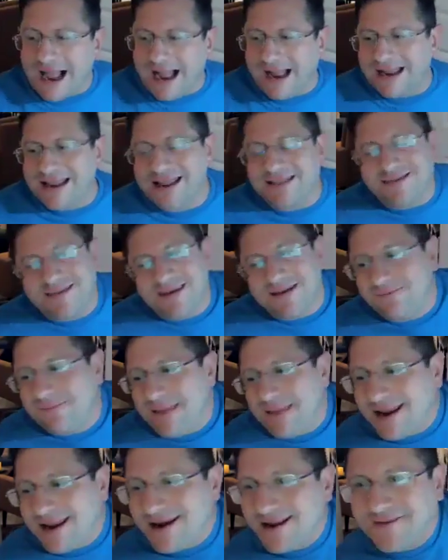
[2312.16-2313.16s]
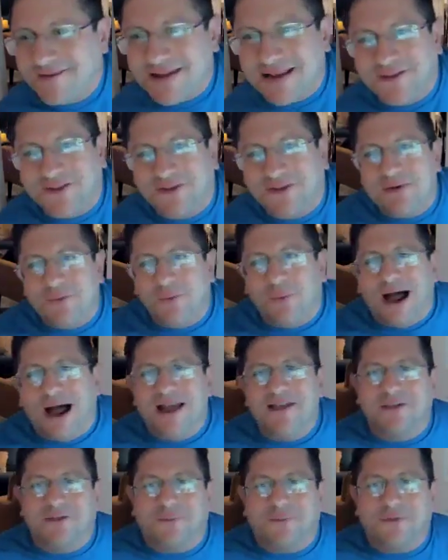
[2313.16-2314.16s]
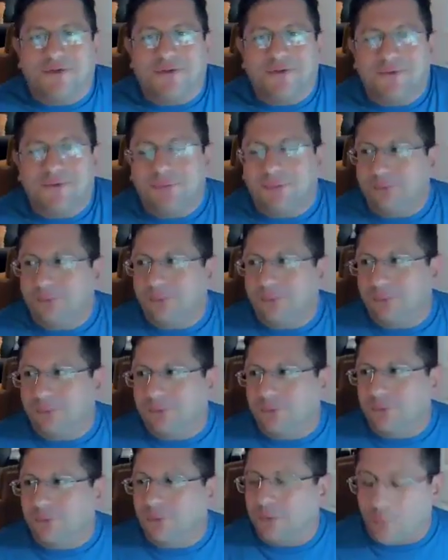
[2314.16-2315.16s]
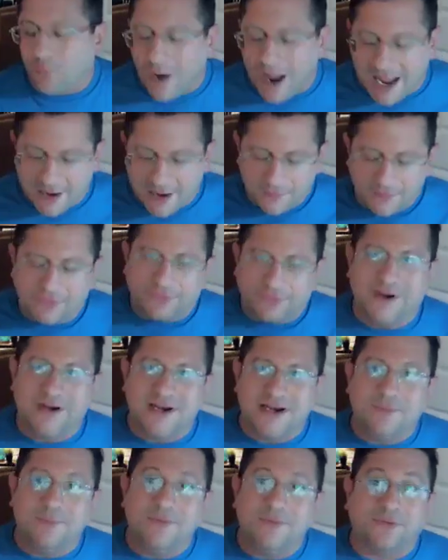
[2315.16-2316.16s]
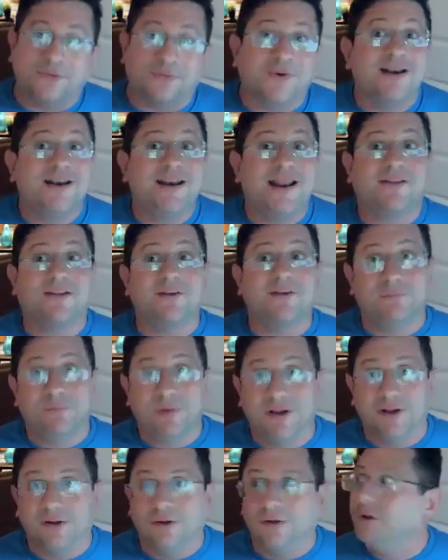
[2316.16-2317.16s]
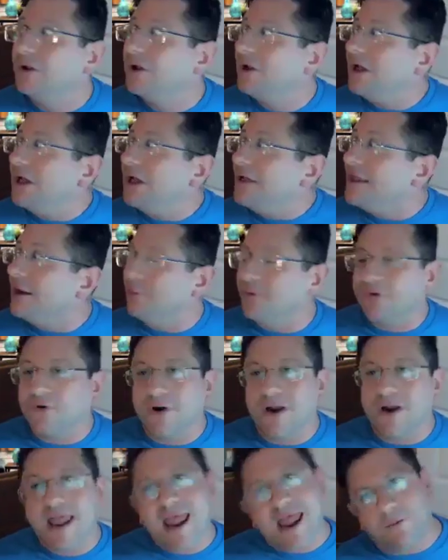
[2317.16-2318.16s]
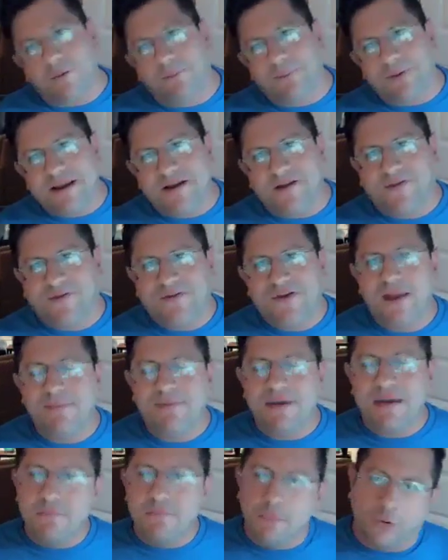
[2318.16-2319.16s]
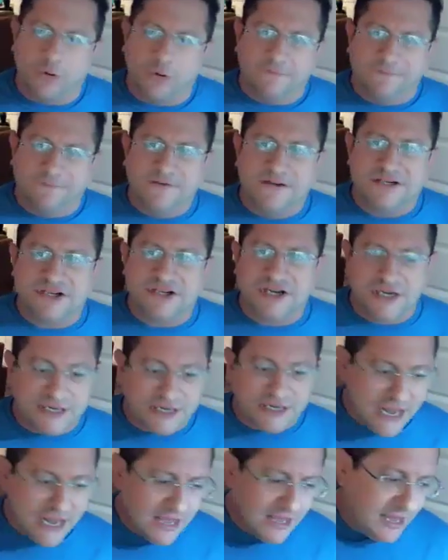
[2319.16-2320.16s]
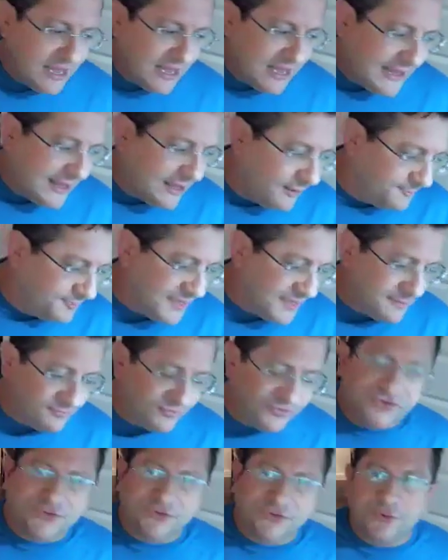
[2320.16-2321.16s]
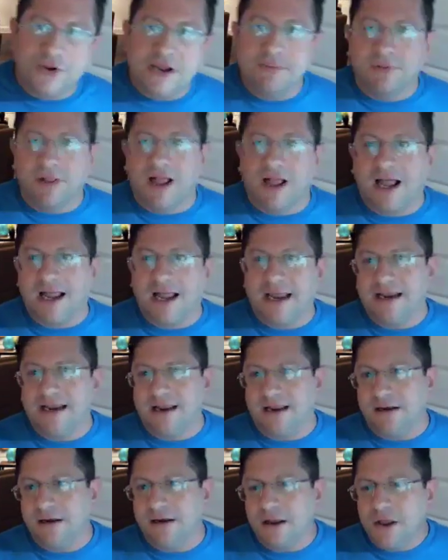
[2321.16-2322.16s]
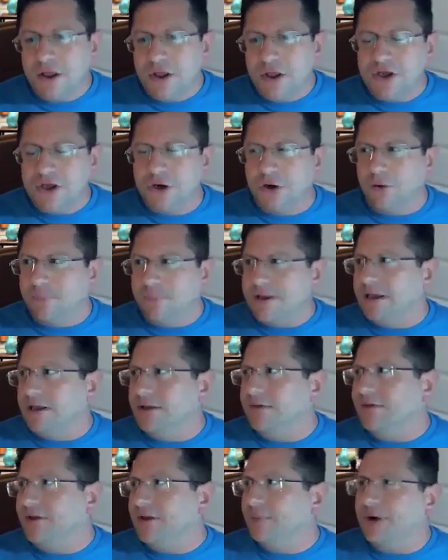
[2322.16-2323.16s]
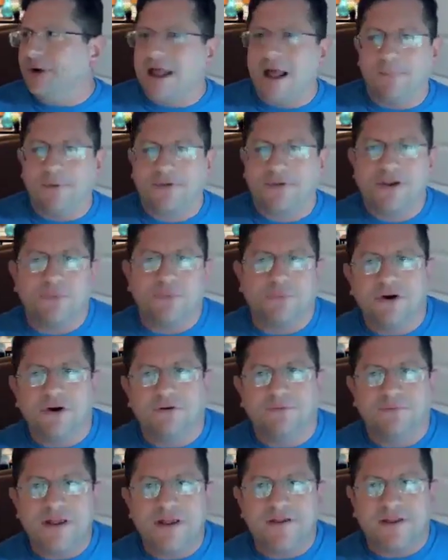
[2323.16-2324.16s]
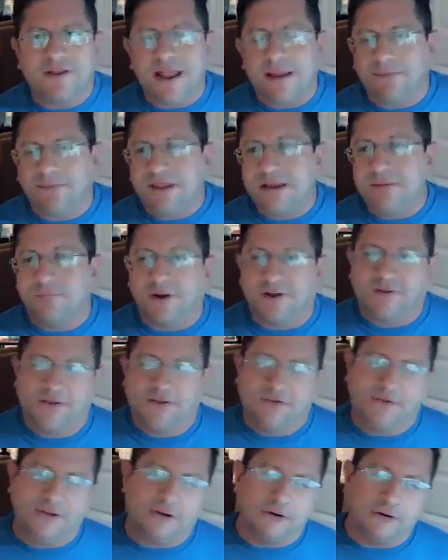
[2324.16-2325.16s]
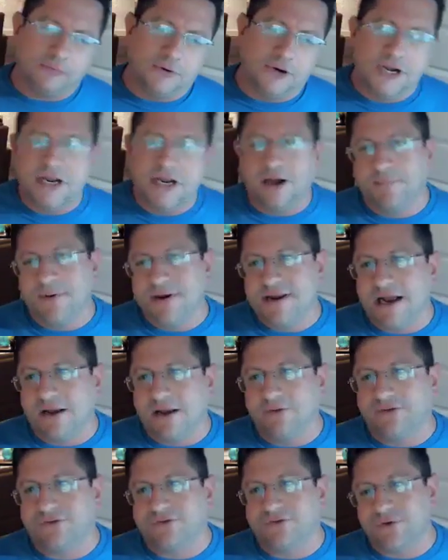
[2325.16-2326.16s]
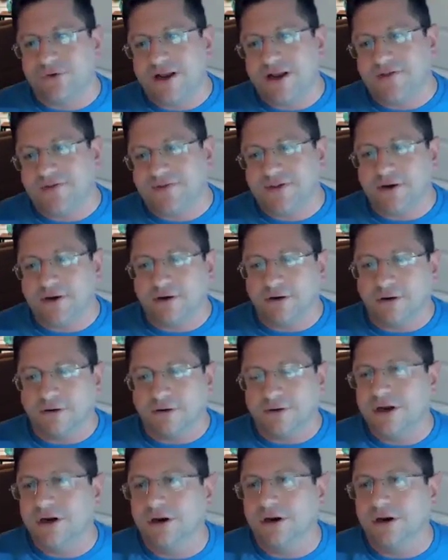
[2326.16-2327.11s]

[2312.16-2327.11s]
it didn't make any sense to me why it was written. It was written as a bill that was going to help PSTA be more efficient and help them streamline and because it would help us get rid of these empty buses that are running up and down streets that are